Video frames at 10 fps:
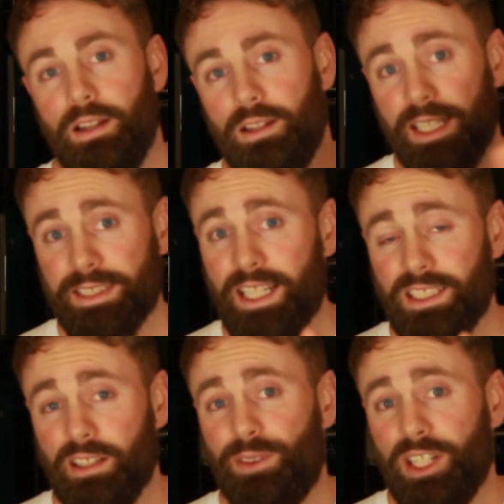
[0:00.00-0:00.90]
Let's get
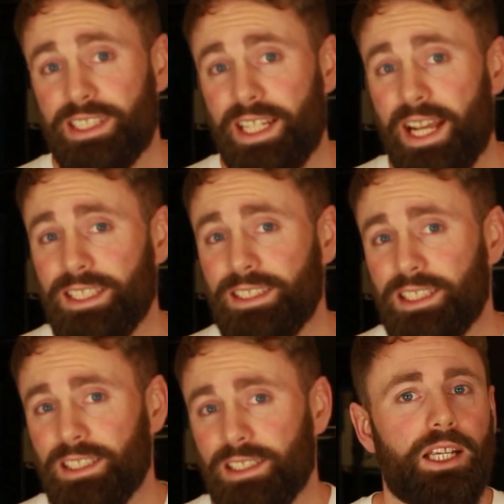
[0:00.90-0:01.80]
into the first
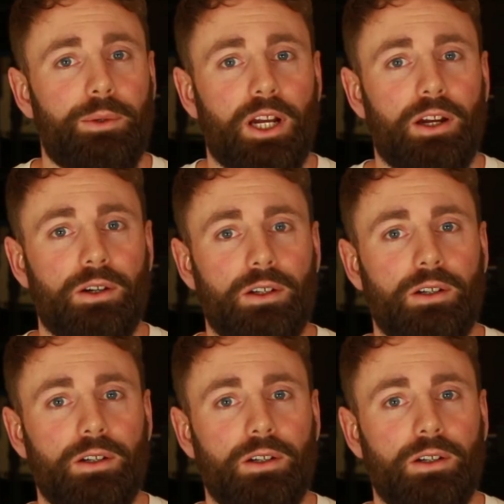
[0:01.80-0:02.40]
test. Here we go.